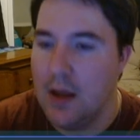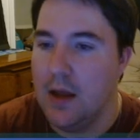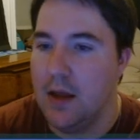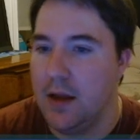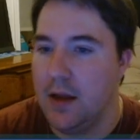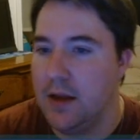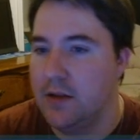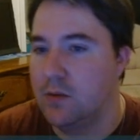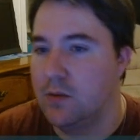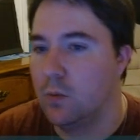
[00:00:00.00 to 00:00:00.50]

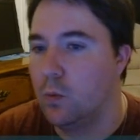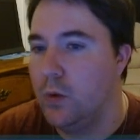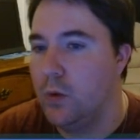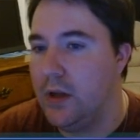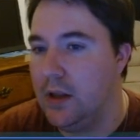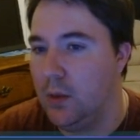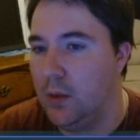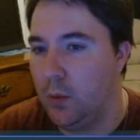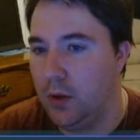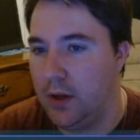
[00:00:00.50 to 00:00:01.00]
It's
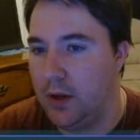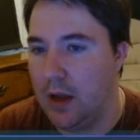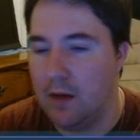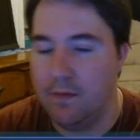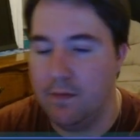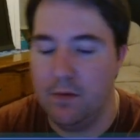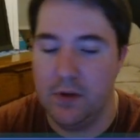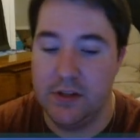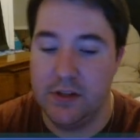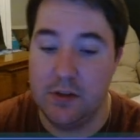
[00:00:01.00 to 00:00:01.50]
really, really
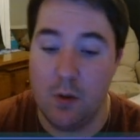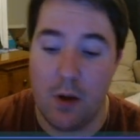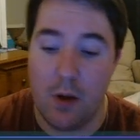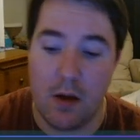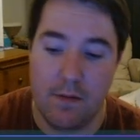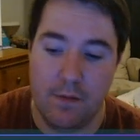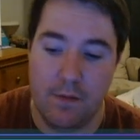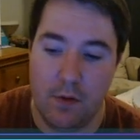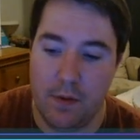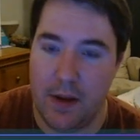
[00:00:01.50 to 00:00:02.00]
helpful. It's so
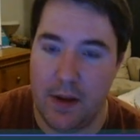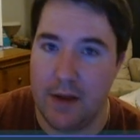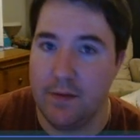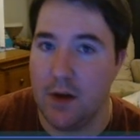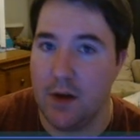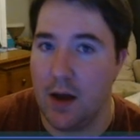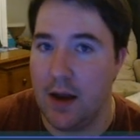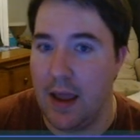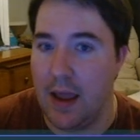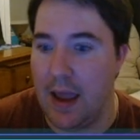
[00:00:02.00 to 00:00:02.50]
helpful that I've
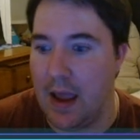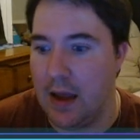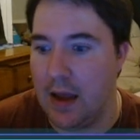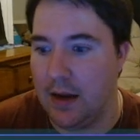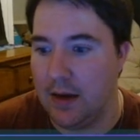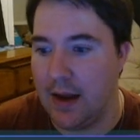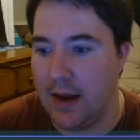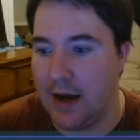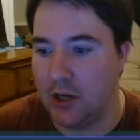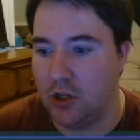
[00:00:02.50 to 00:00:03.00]
gone ahead
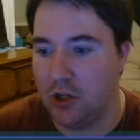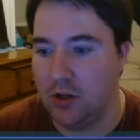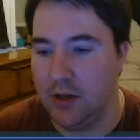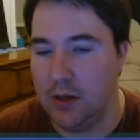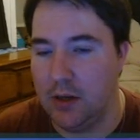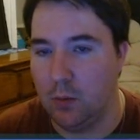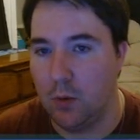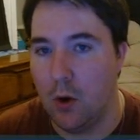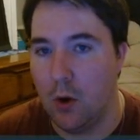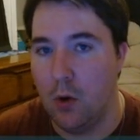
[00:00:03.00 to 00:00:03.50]
and
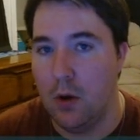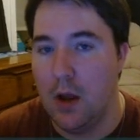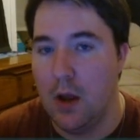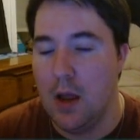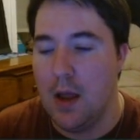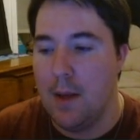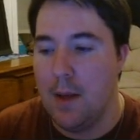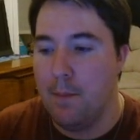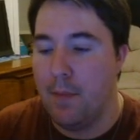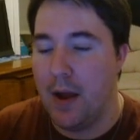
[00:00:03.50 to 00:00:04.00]
actually wrote
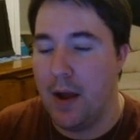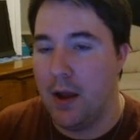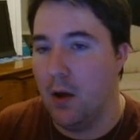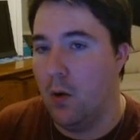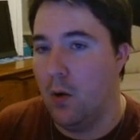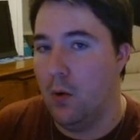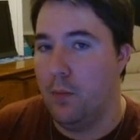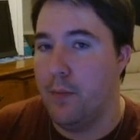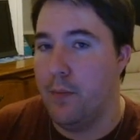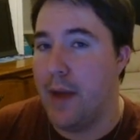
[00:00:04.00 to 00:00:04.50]
my
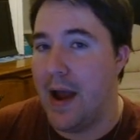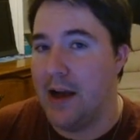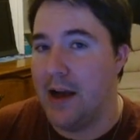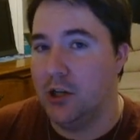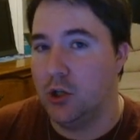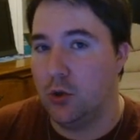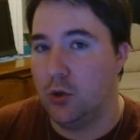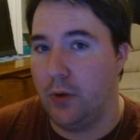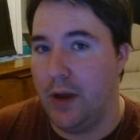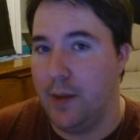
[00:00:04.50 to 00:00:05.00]
own bash
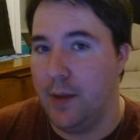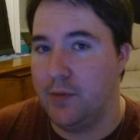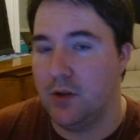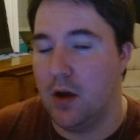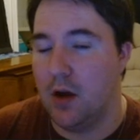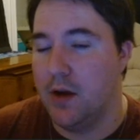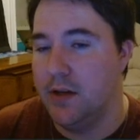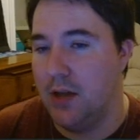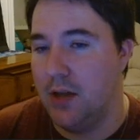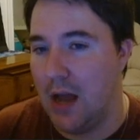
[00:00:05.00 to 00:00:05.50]
script
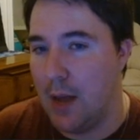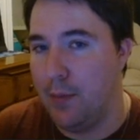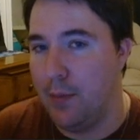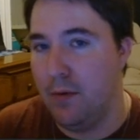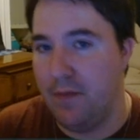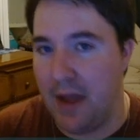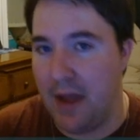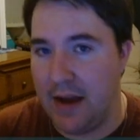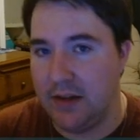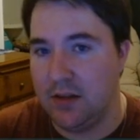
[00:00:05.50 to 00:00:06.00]
on top
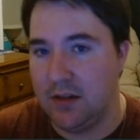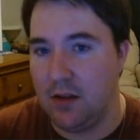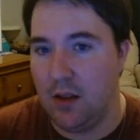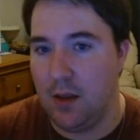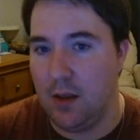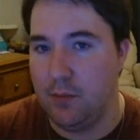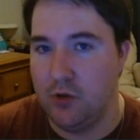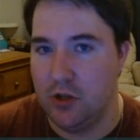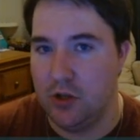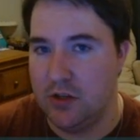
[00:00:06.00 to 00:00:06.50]
of
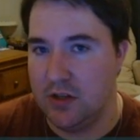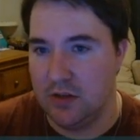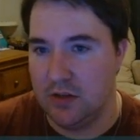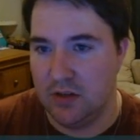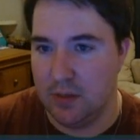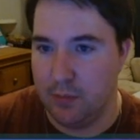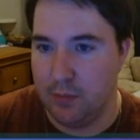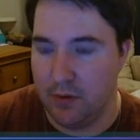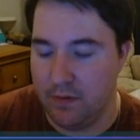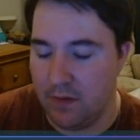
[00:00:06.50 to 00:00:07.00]
Xclip just to
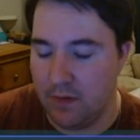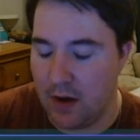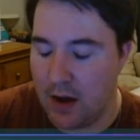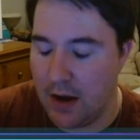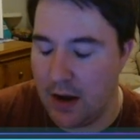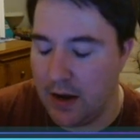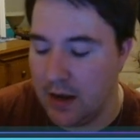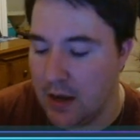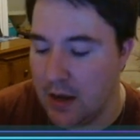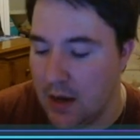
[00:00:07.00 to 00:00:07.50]

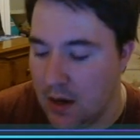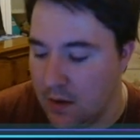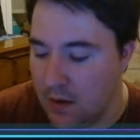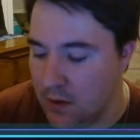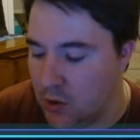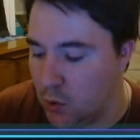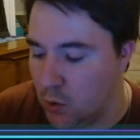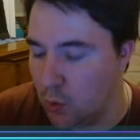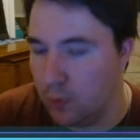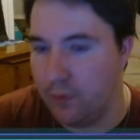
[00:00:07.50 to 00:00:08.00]
simplify the
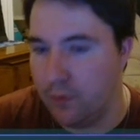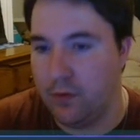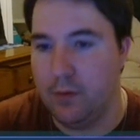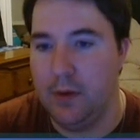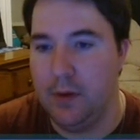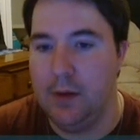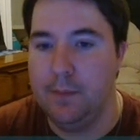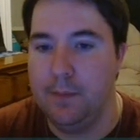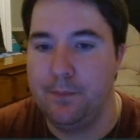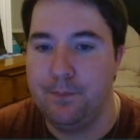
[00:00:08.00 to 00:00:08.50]
tool for
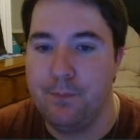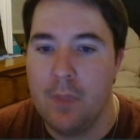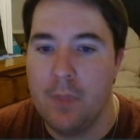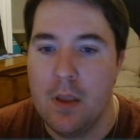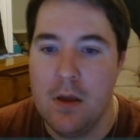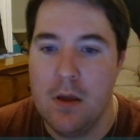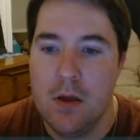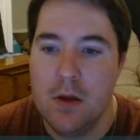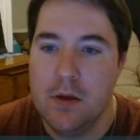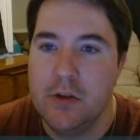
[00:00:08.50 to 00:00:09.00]
me.
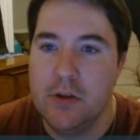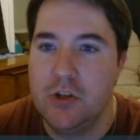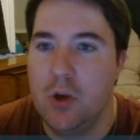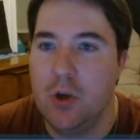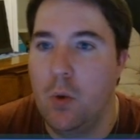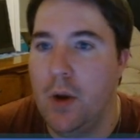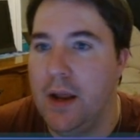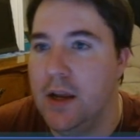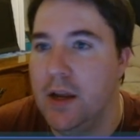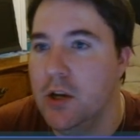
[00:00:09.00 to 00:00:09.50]
So
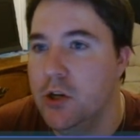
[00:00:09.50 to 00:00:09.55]
what I can